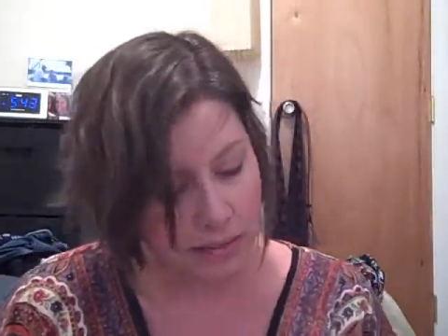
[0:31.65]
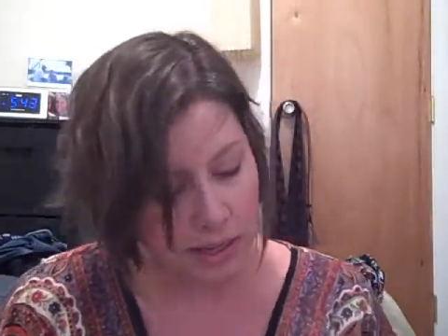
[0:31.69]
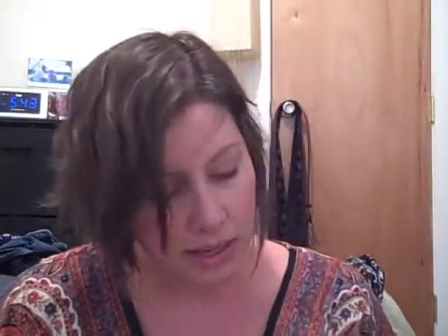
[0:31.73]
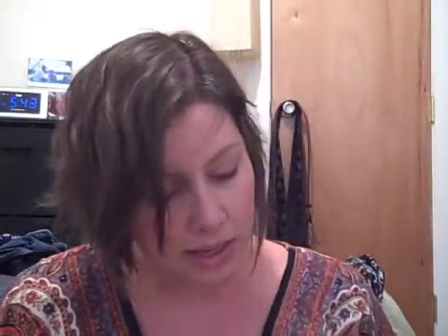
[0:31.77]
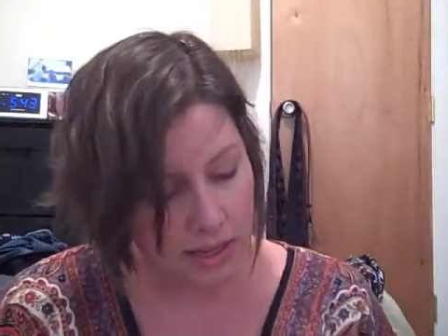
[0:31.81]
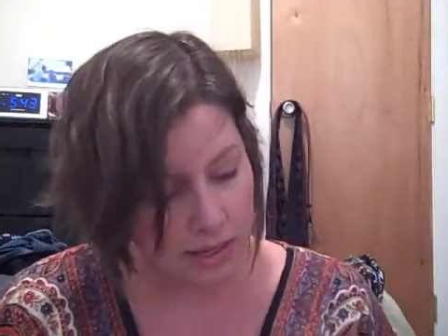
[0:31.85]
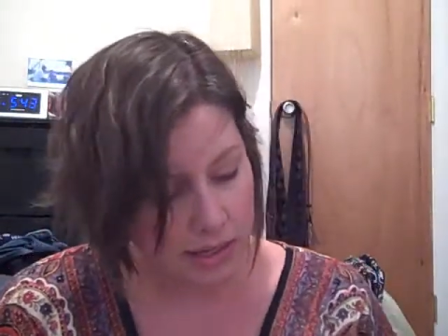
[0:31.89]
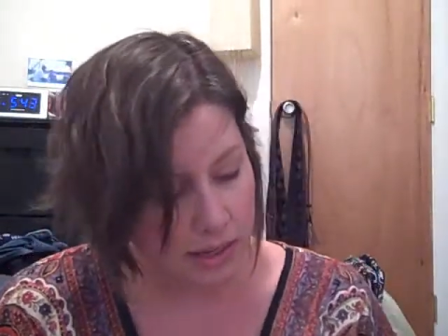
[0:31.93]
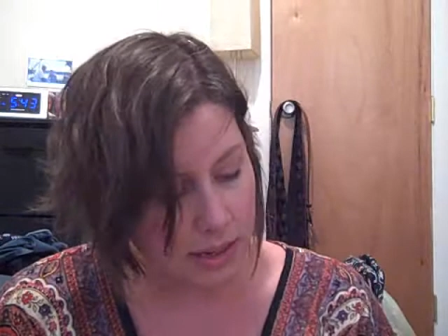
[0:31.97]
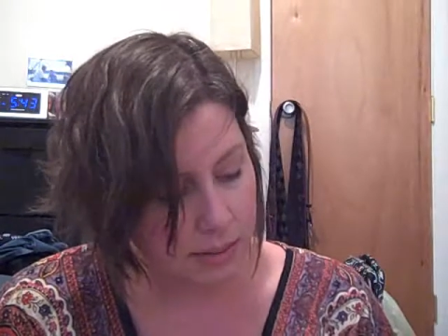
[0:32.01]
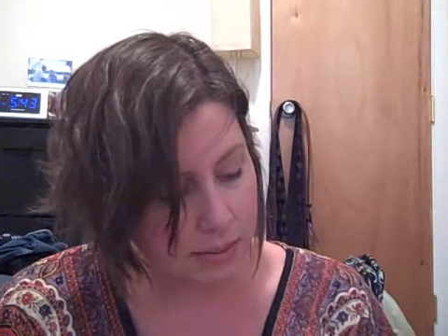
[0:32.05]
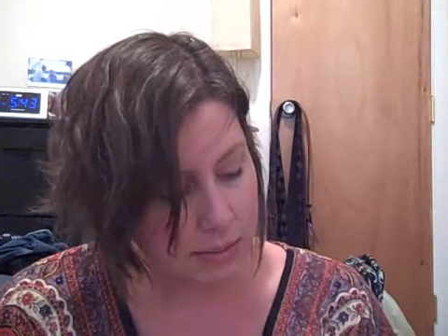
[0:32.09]

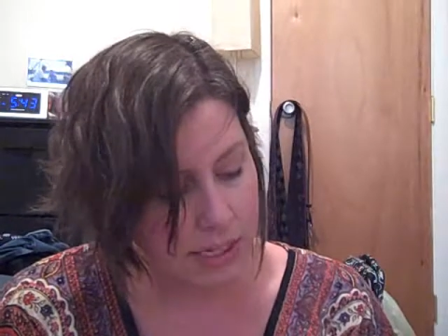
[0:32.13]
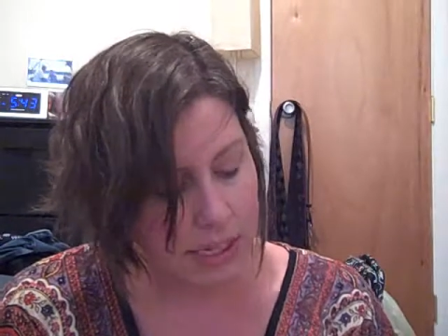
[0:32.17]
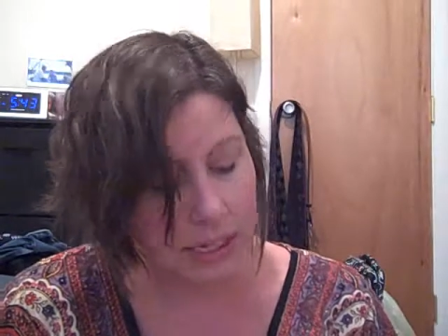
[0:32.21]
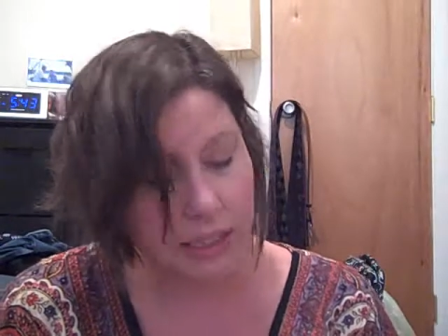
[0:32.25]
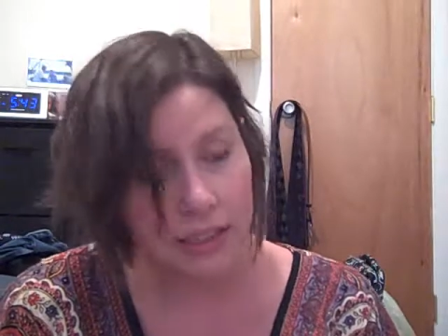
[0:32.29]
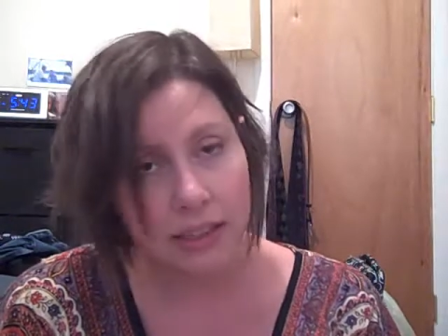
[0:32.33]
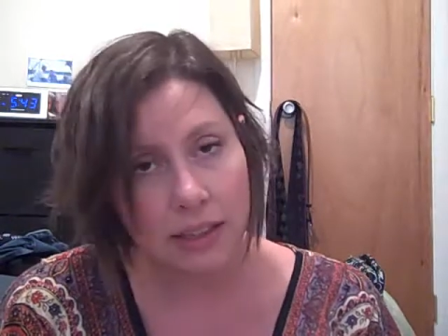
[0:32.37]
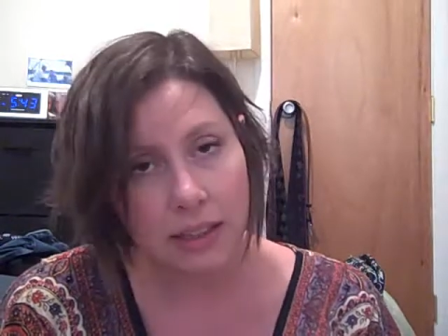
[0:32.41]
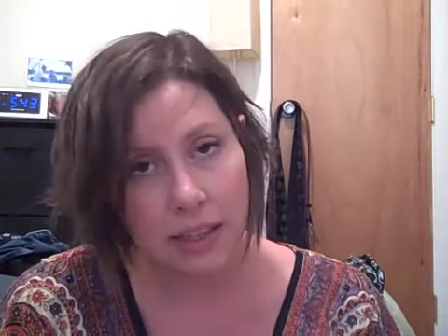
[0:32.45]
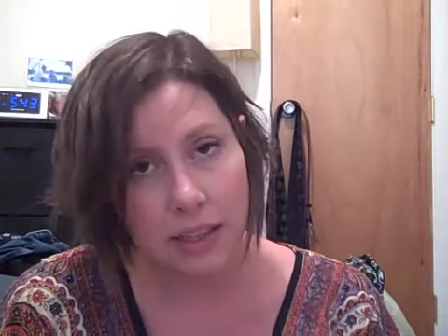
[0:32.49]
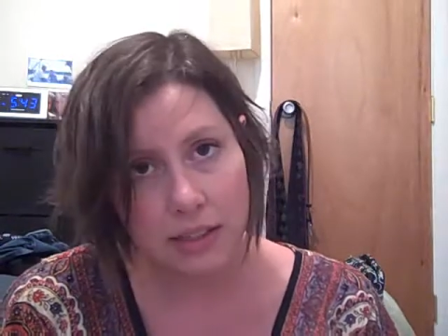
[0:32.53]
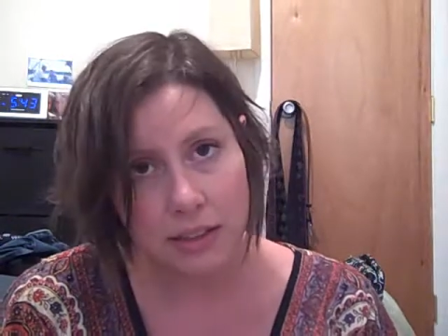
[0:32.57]
because I'm
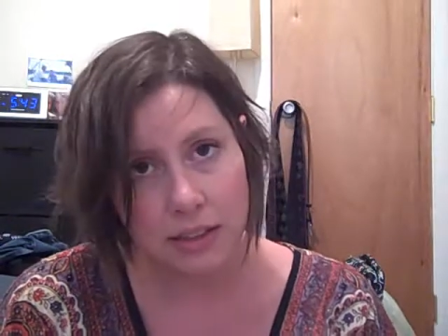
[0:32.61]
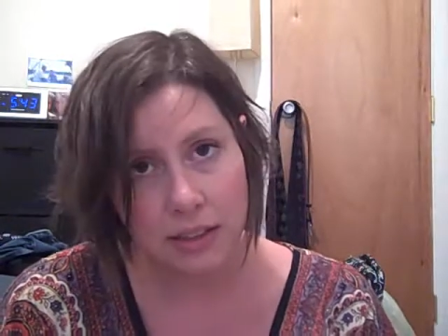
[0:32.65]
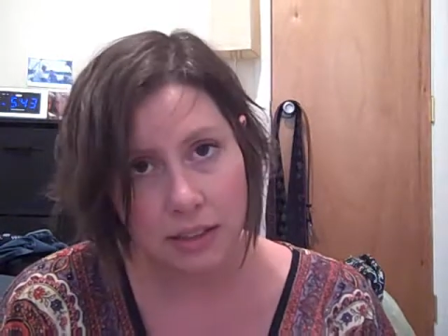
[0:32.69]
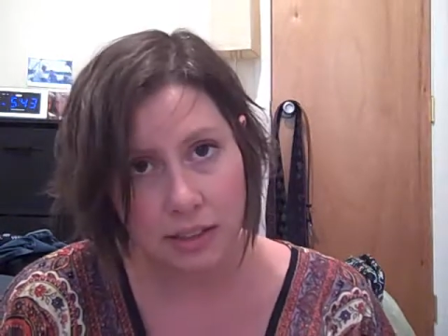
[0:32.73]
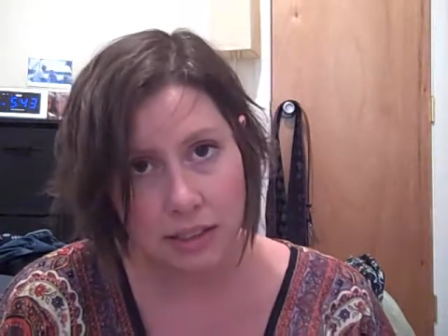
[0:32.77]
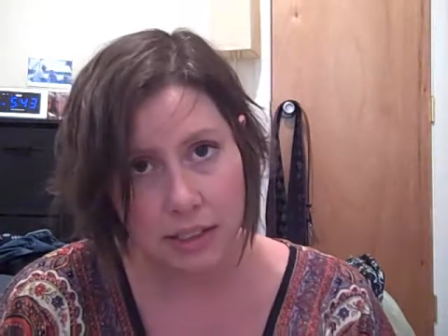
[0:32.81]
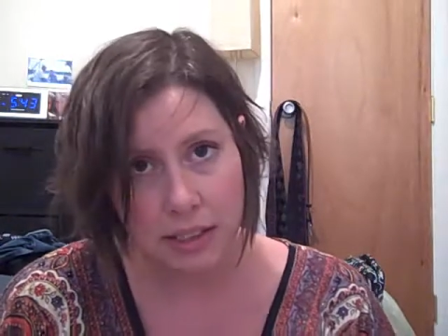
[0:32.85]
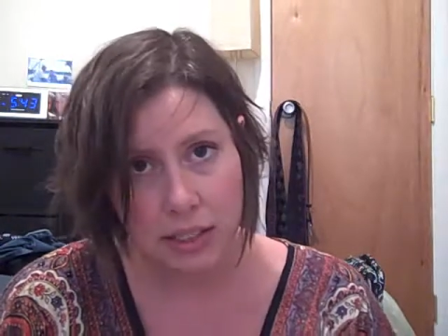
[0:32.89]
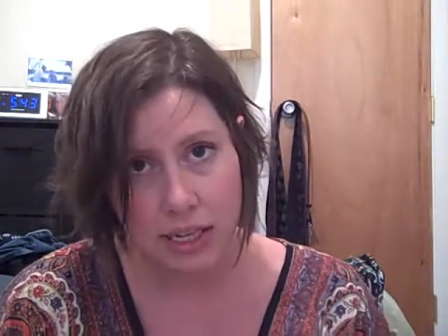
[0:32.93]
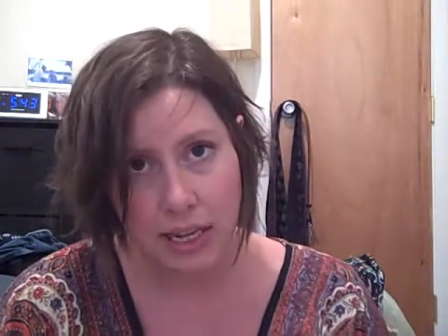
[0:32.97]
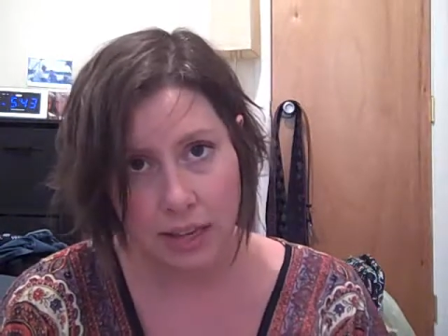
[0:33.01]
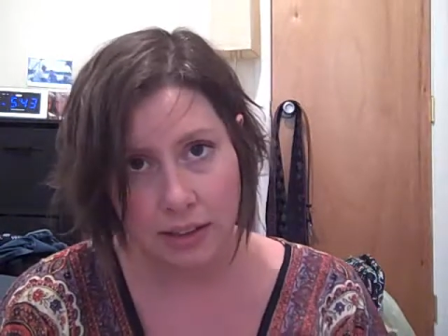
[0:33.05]

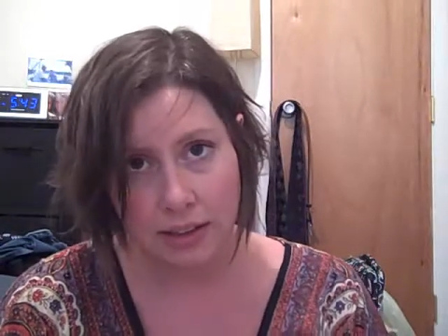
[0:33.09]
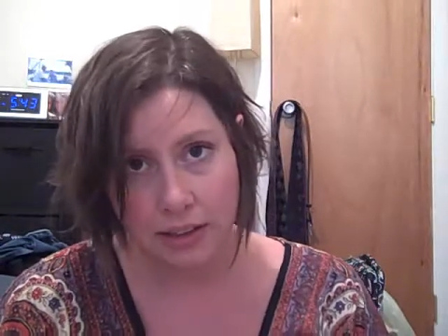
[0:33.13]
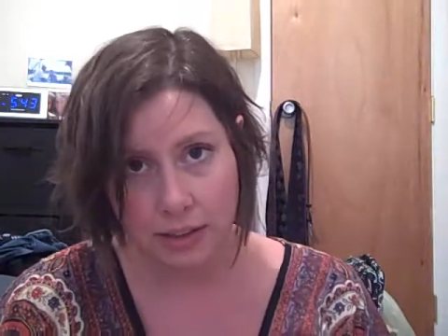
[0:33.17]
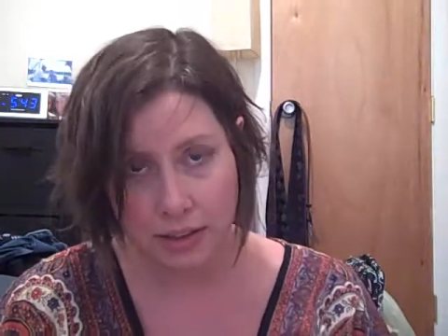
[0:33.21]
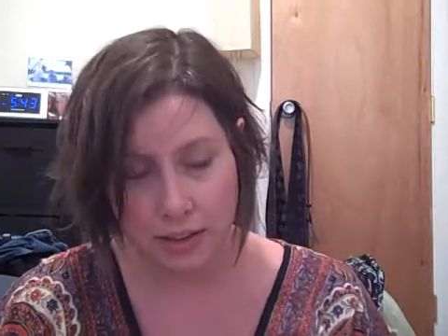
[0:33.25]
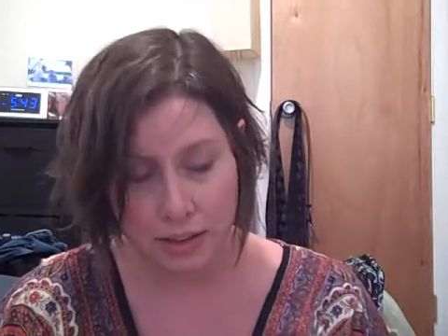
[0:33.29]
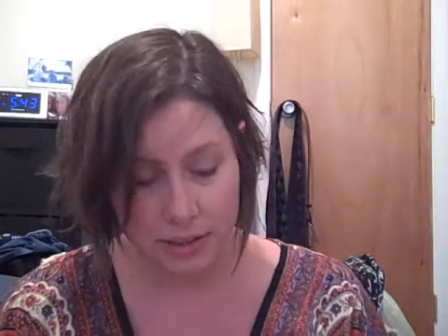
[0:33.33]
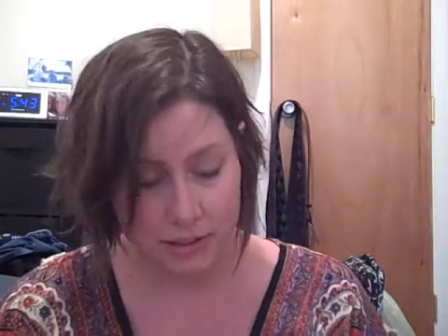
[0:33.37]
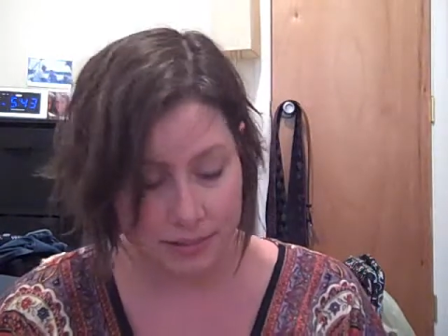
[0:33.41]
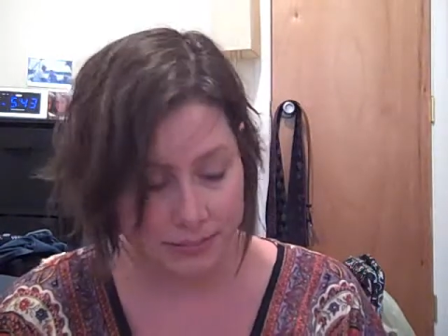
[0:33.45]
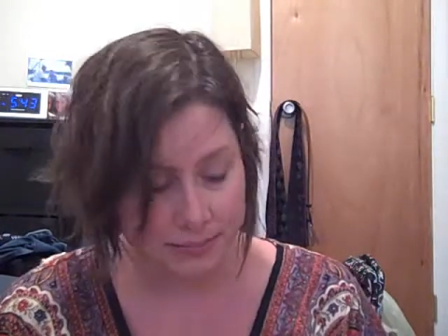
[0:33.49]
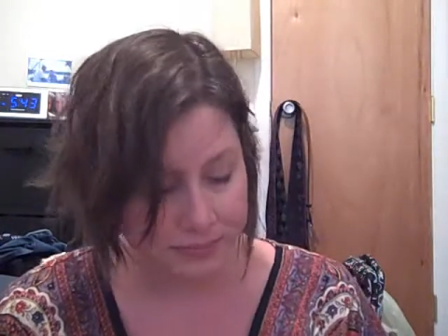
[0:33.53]
technologically
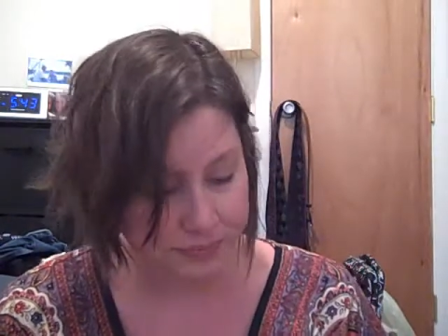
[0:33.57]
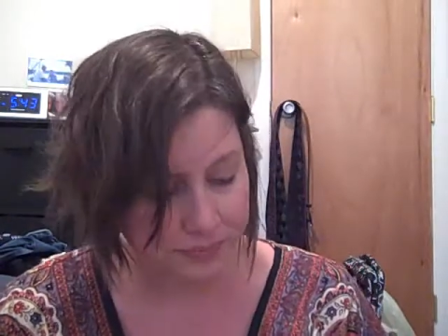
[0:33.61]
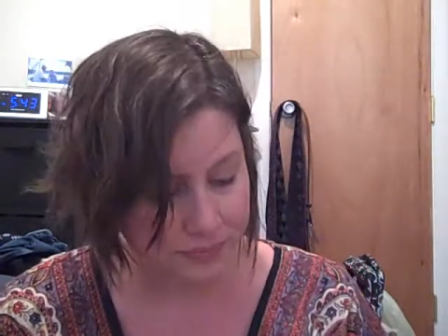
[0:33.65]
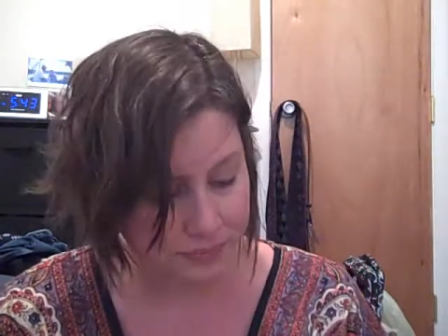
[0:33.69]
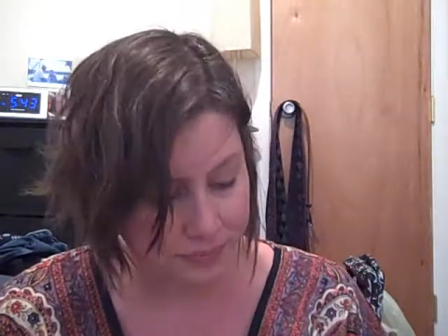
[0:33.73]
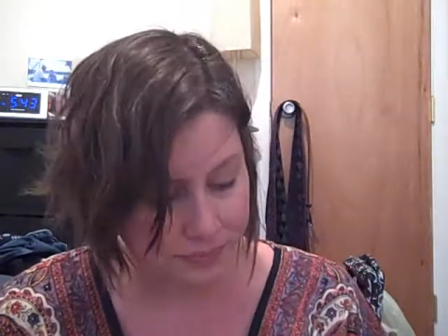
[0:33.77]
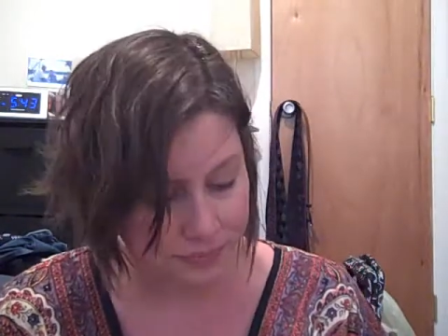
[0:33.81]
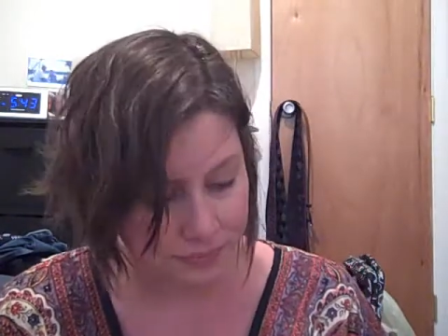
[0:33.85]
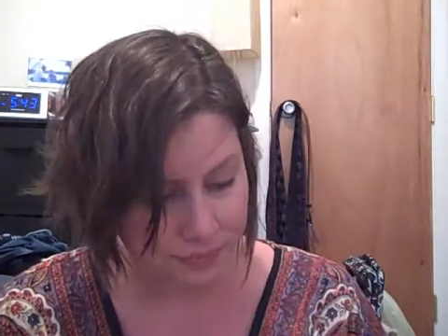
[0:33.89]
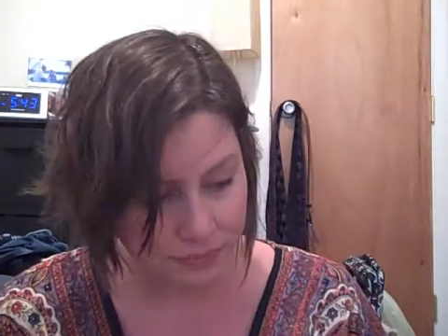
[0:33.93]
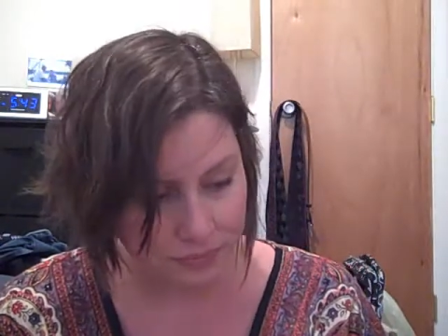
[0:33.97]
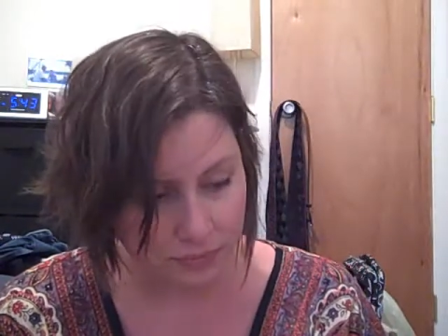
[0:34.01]
challenged.
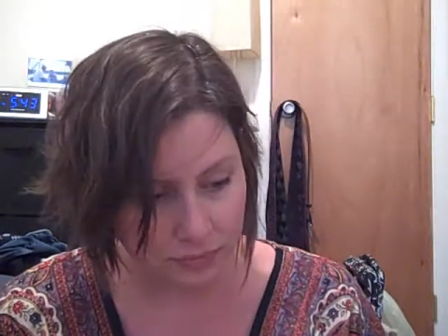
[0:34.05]
The